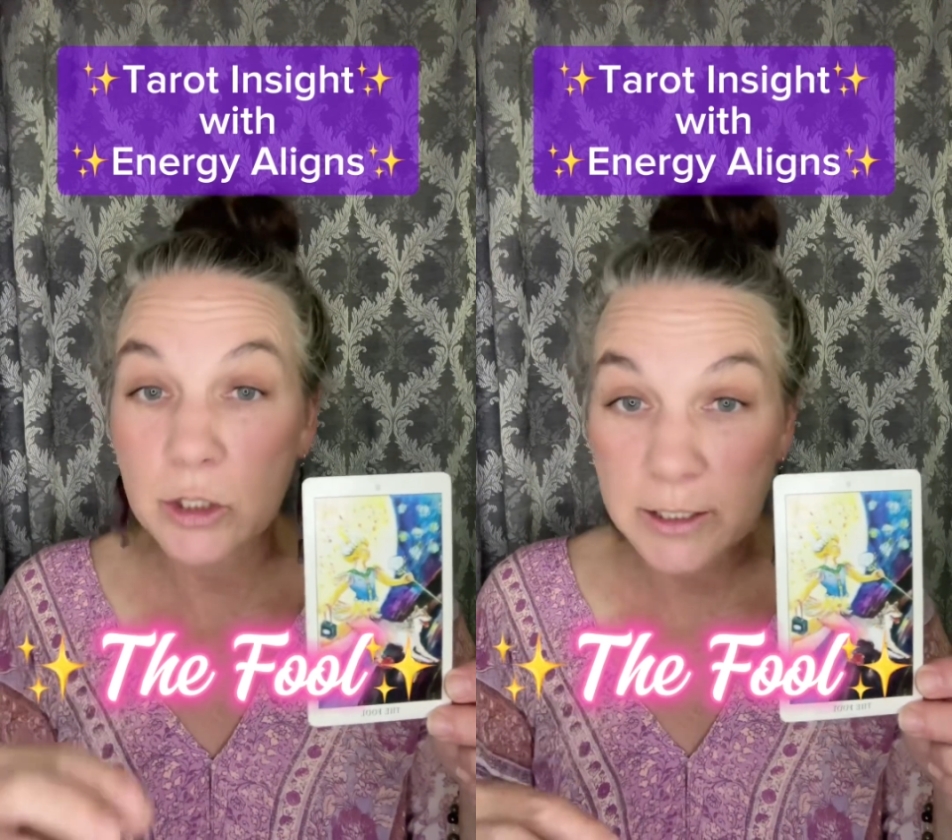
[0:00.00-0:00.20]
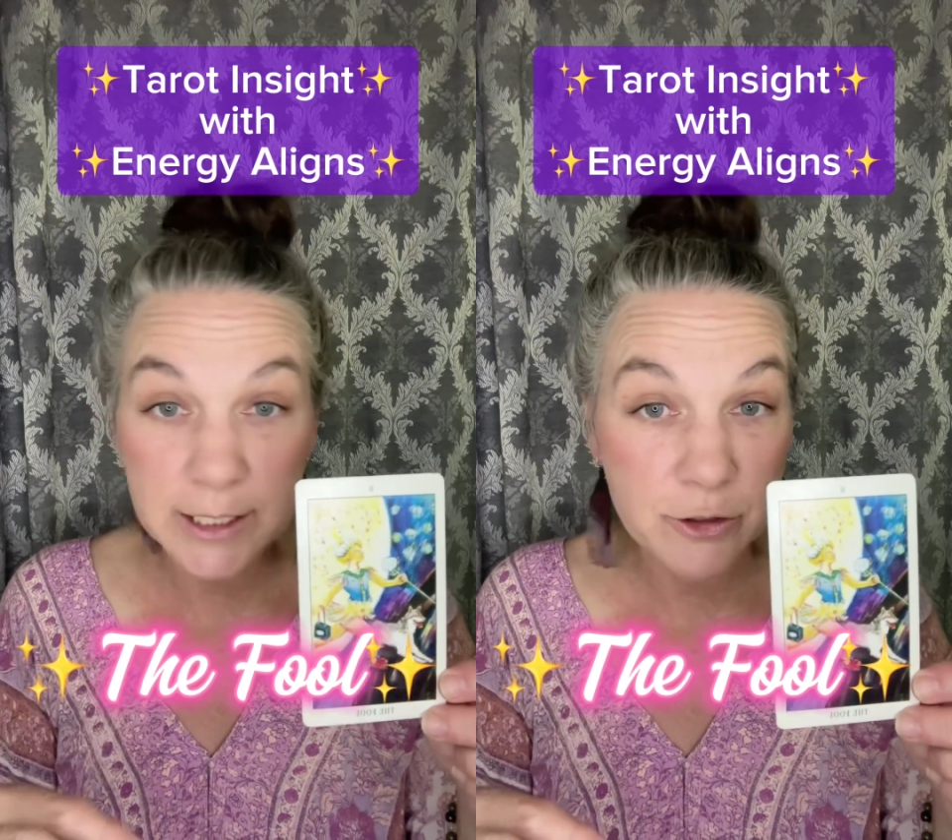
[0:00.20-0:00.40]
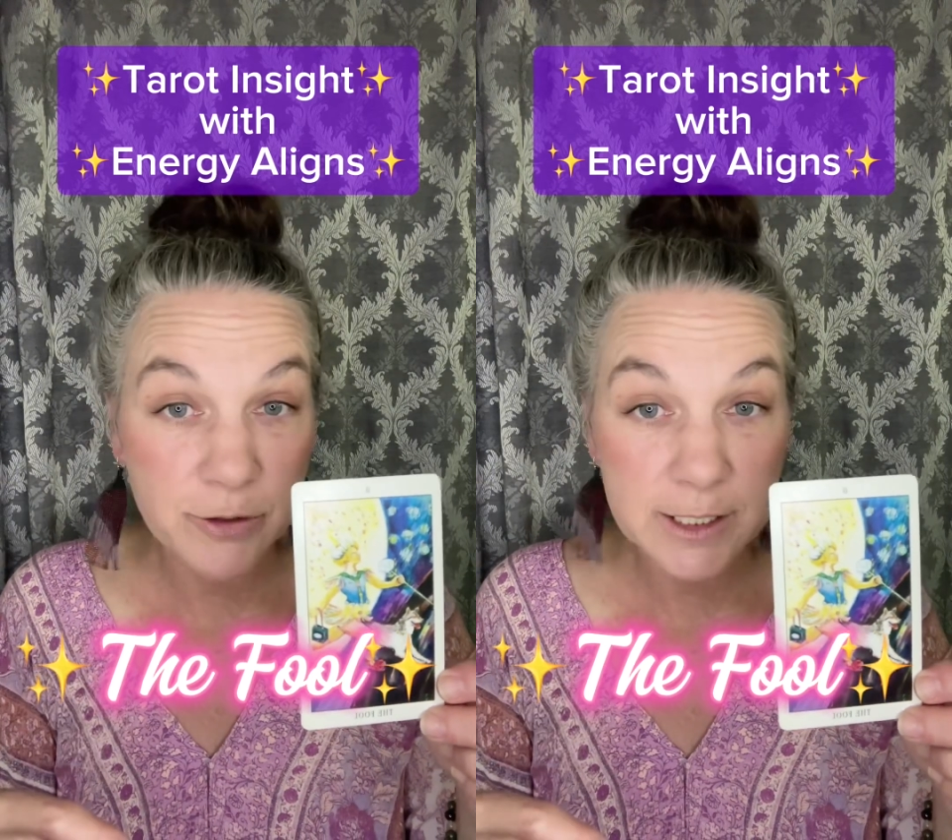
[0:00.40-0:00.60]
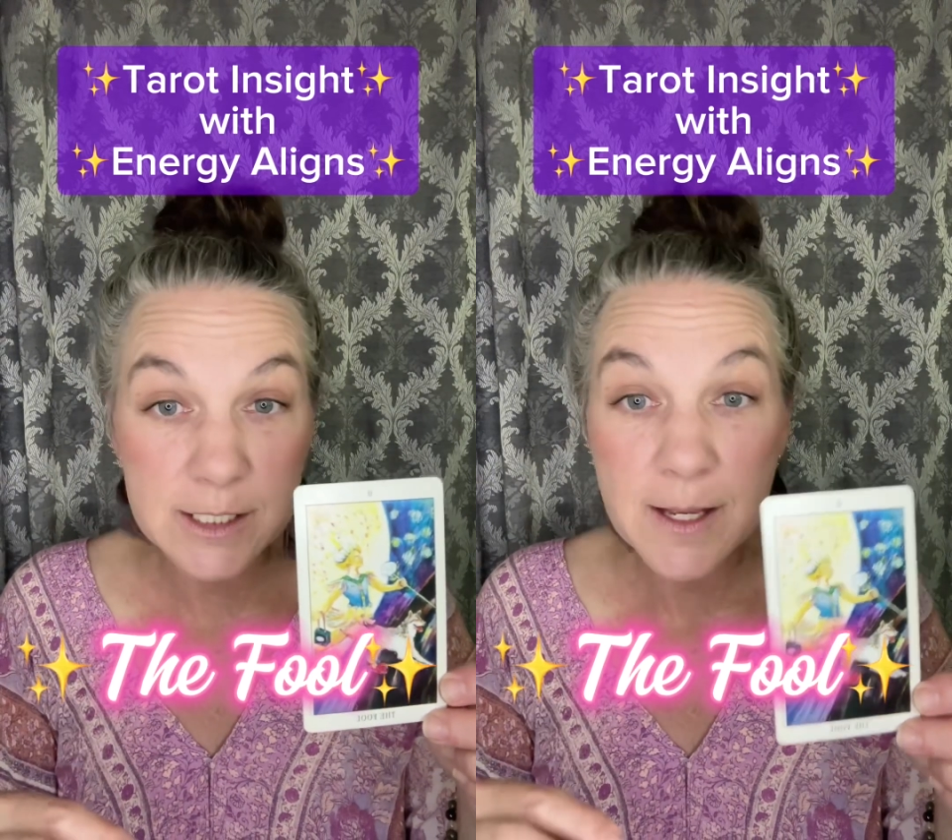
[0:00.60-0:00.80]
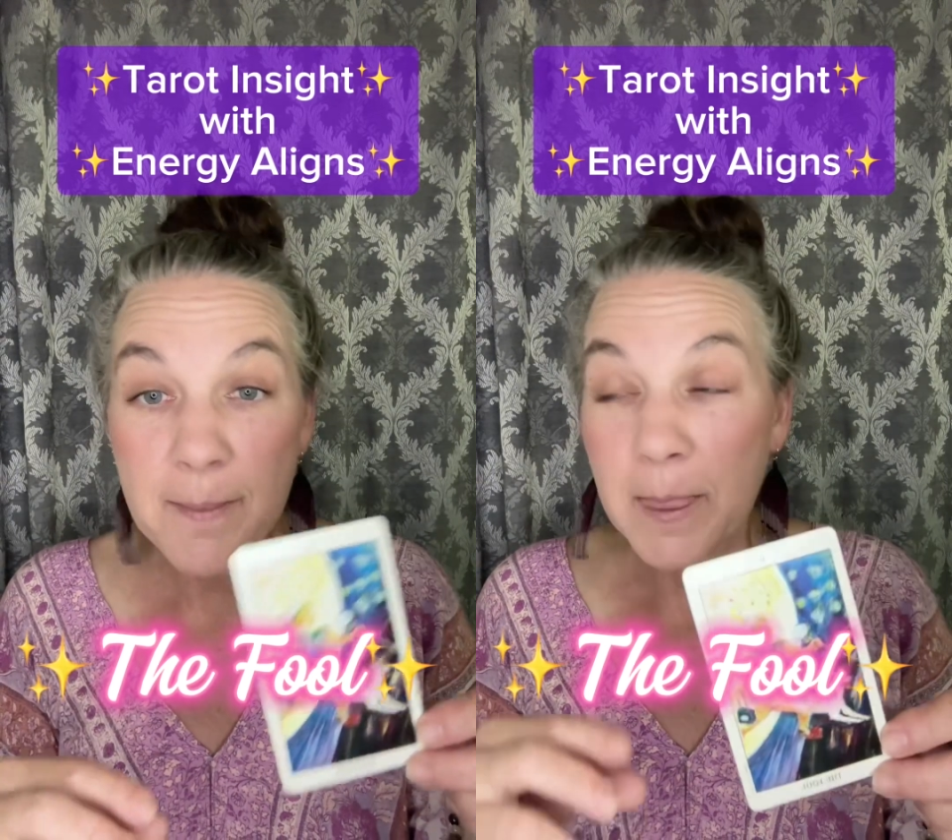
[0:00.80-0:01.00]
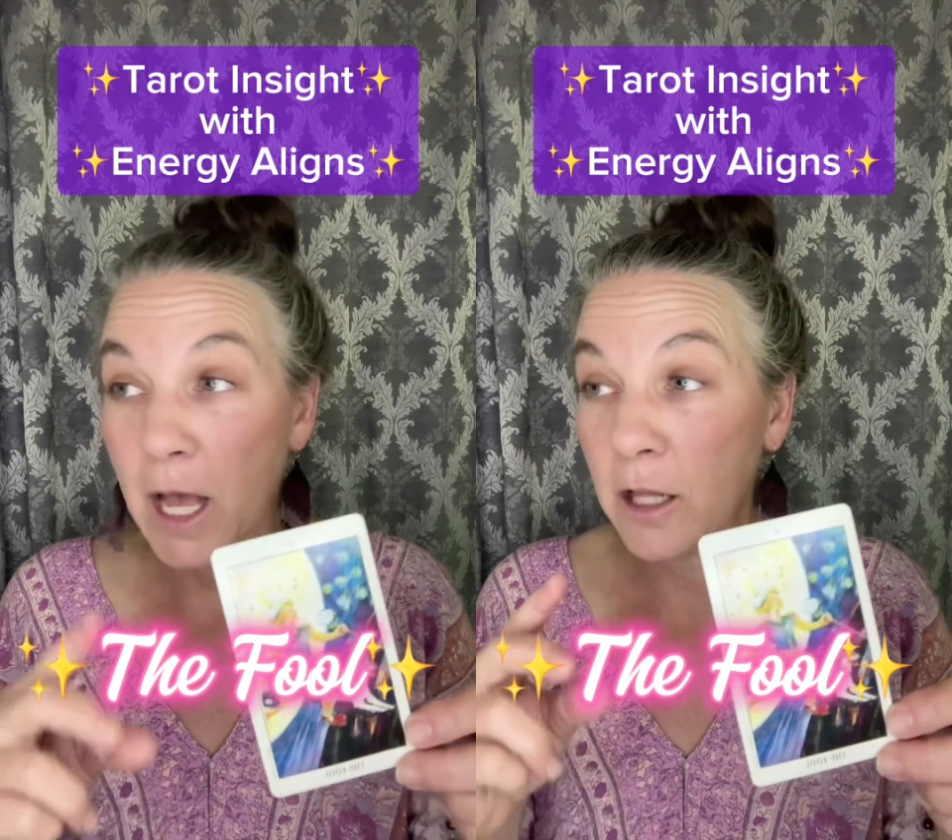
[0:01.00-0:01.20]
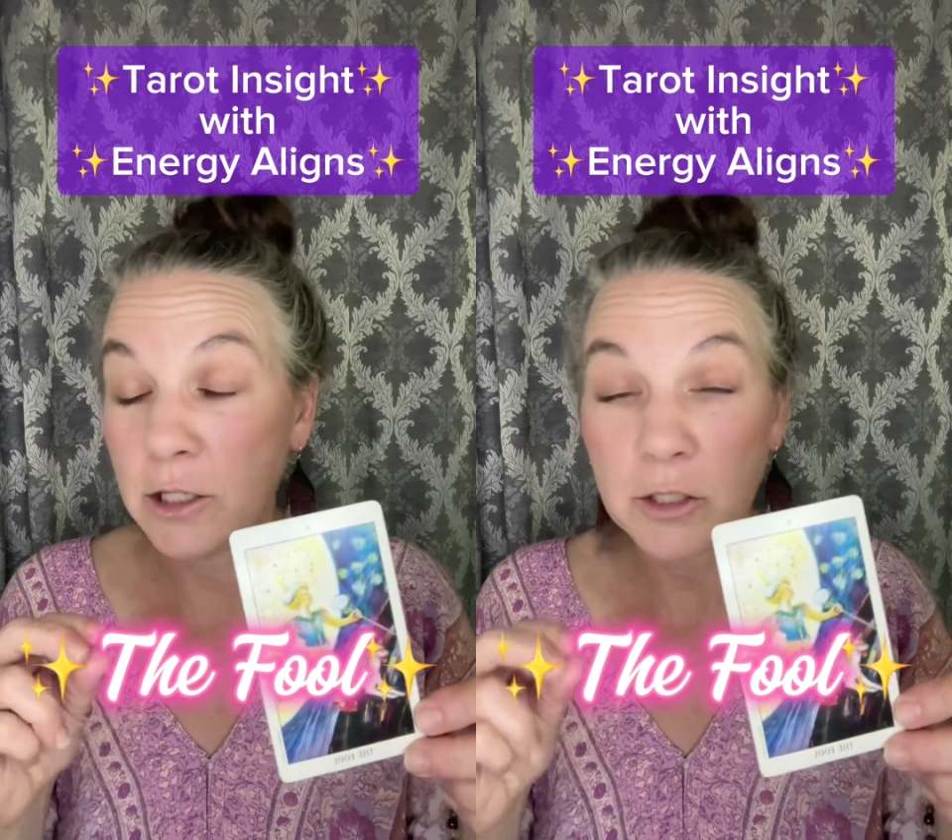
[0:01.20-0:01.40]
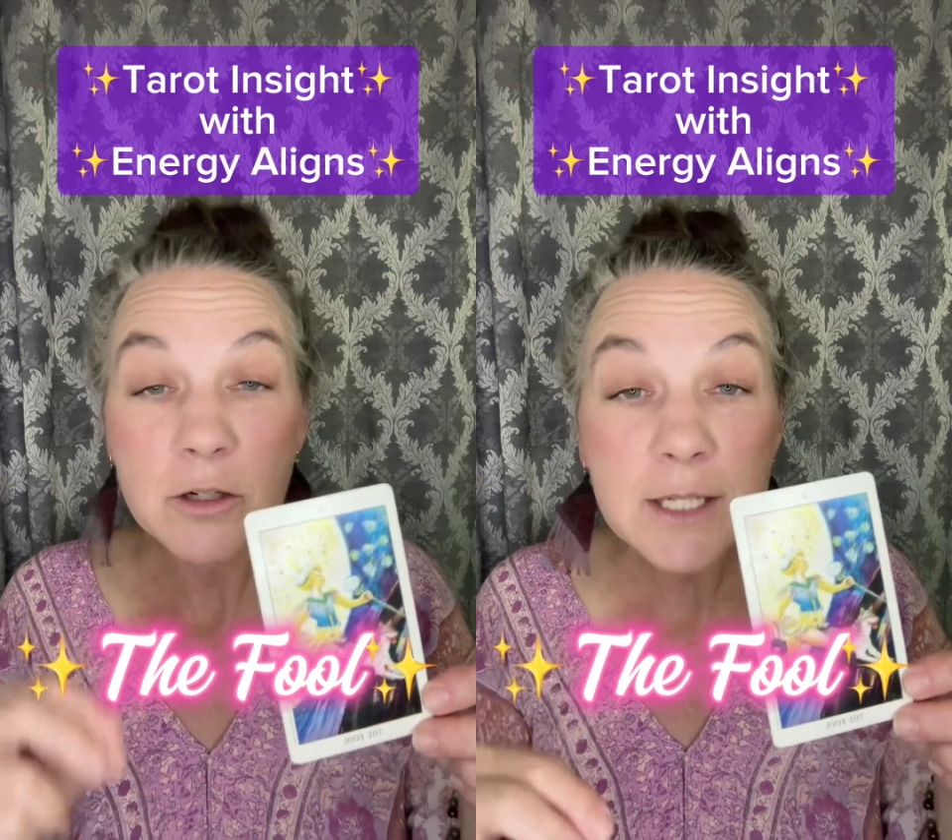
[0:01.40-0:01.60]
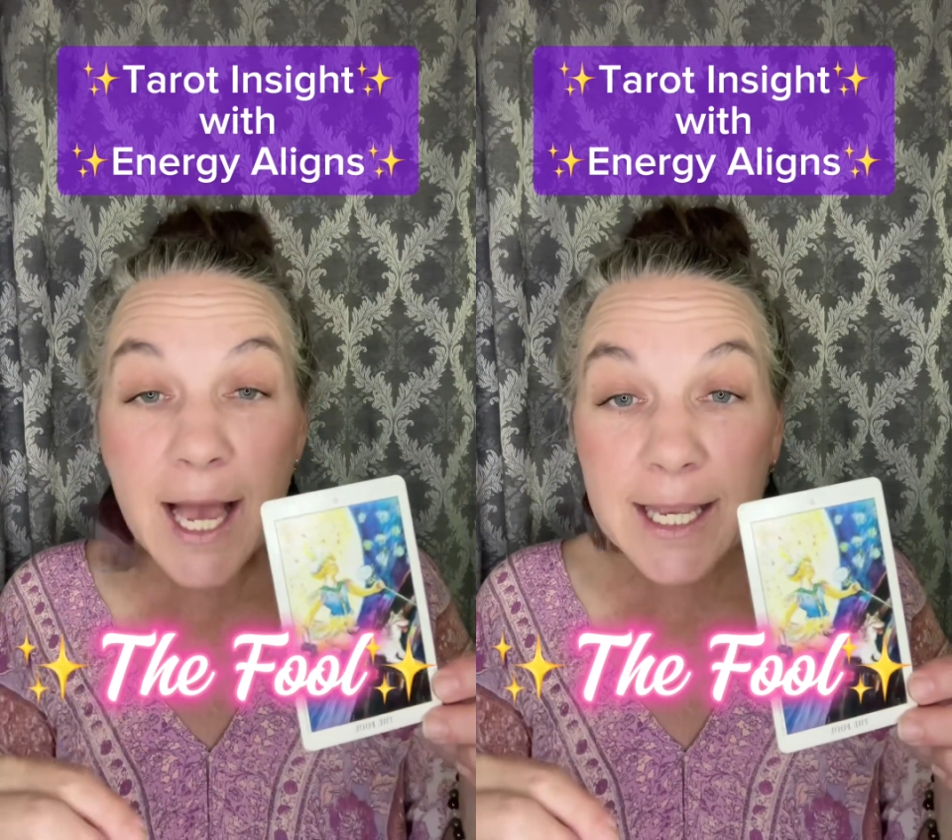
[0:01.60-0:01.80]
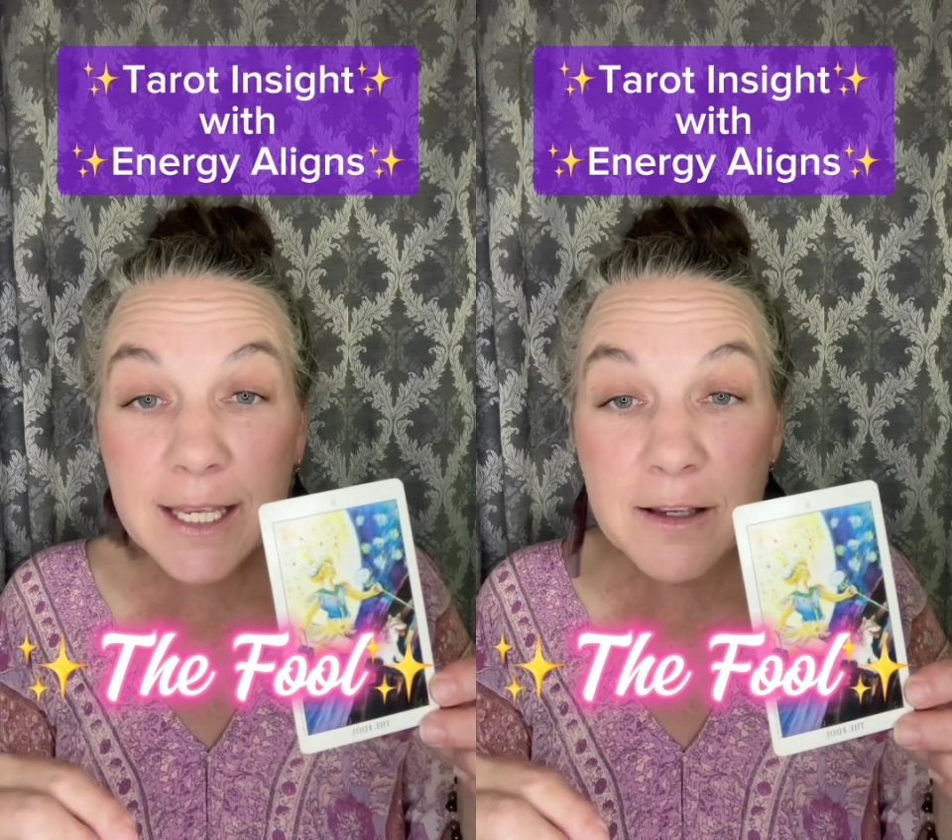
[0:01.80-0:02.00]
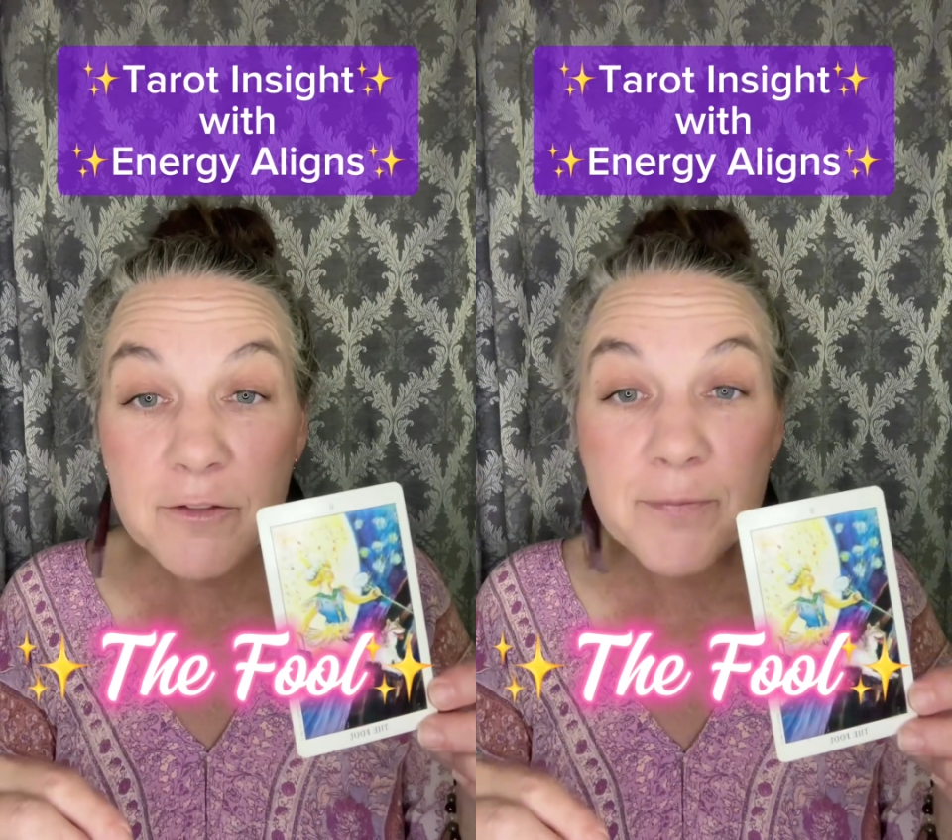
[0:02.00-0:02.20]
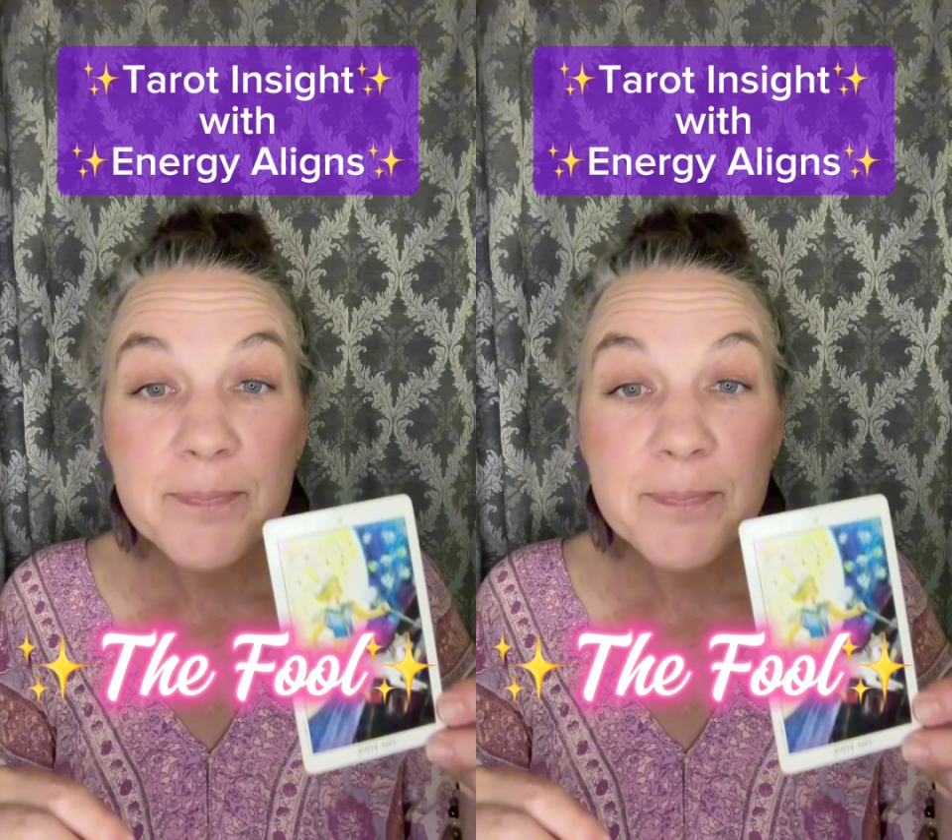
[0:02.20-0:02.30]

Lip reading: ignorant, a little naive,